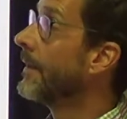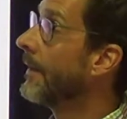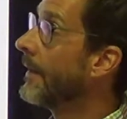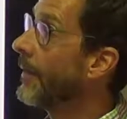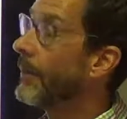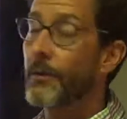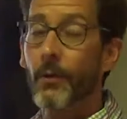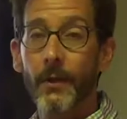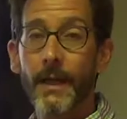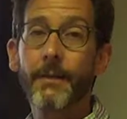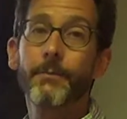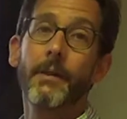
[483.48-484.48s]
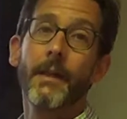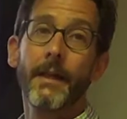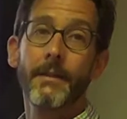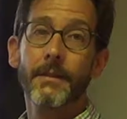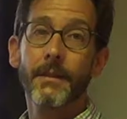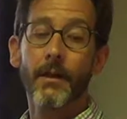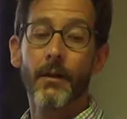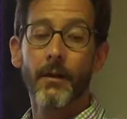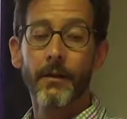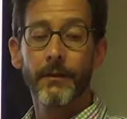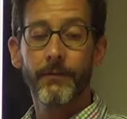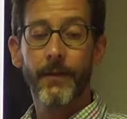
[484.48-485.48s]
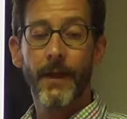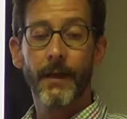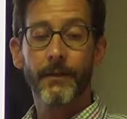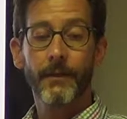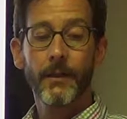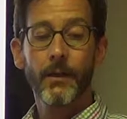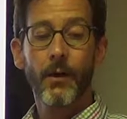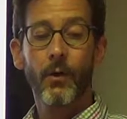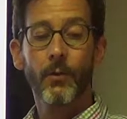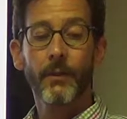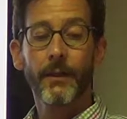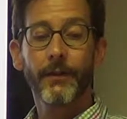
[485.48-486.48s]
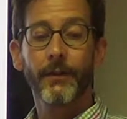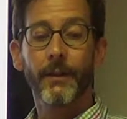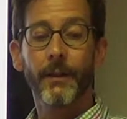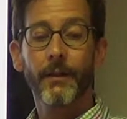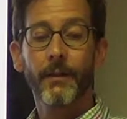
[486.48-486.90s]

that they would create plans that are in fact holistic.